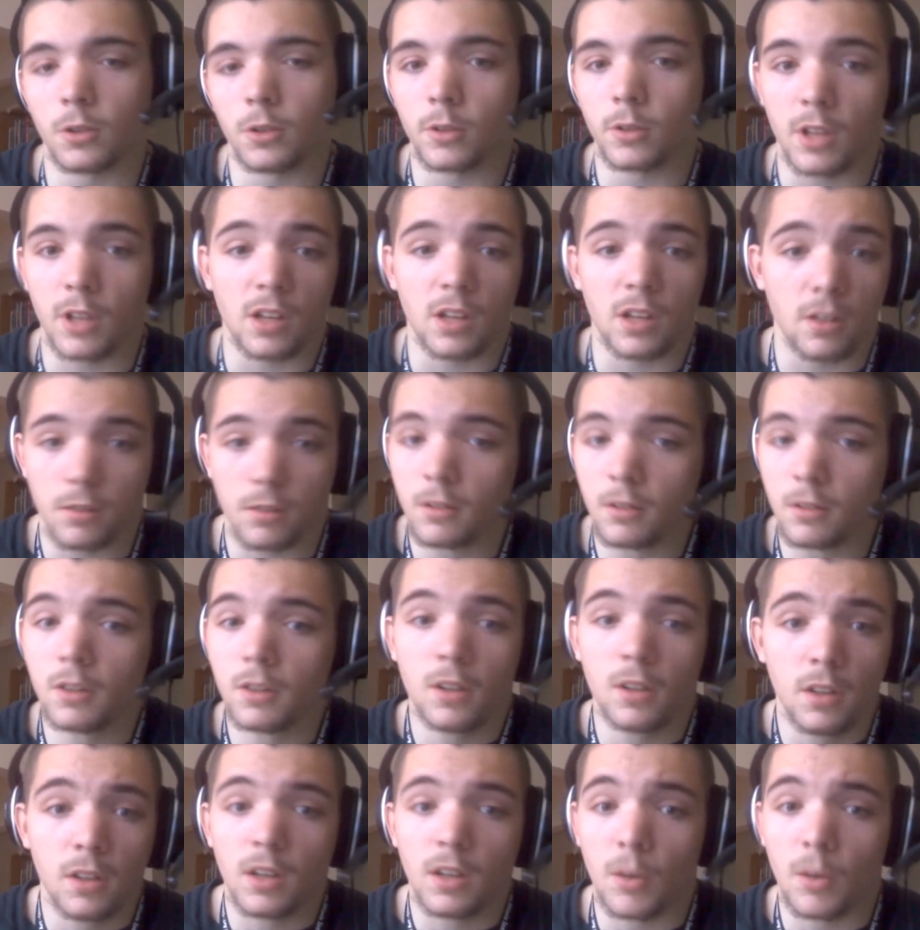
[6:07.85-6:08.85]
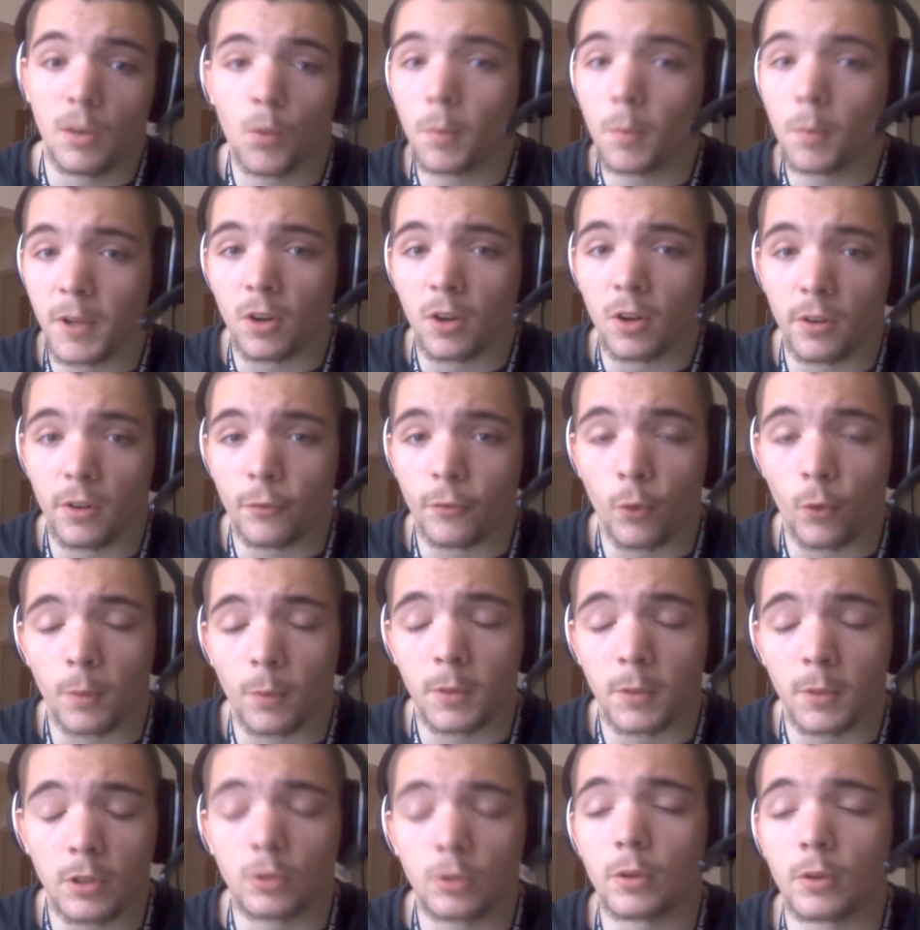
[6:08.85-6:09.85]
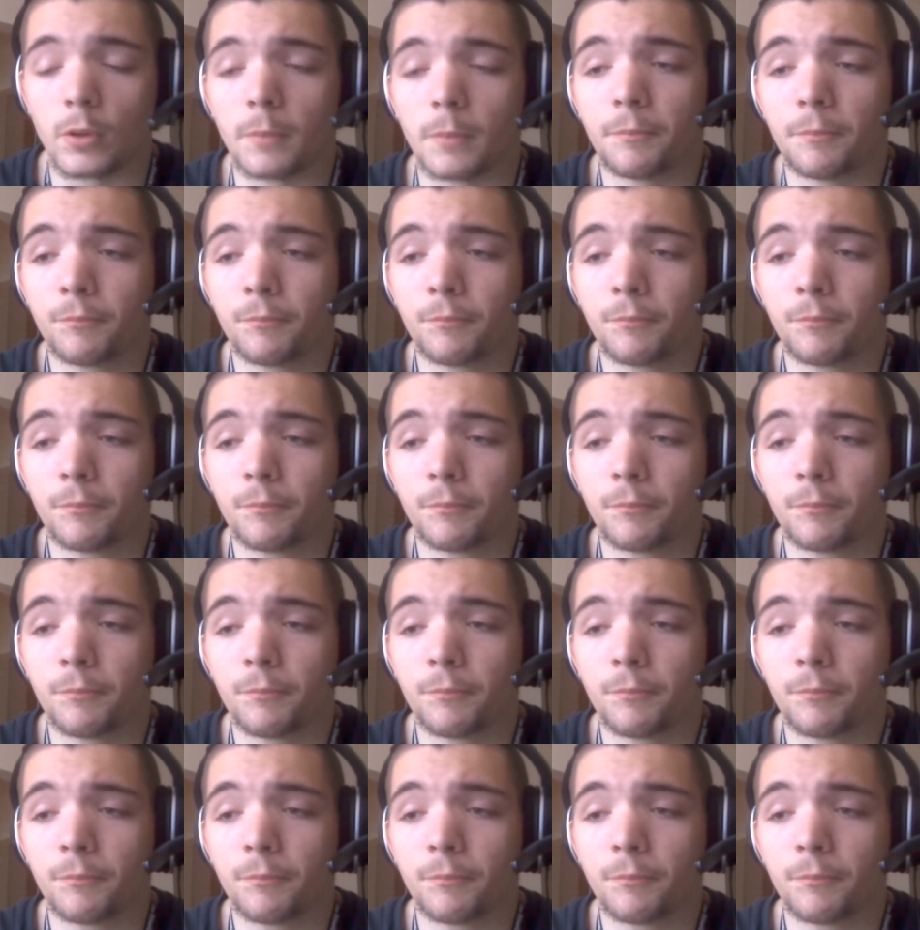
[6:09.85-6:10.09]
then it won't be hard for him to do it.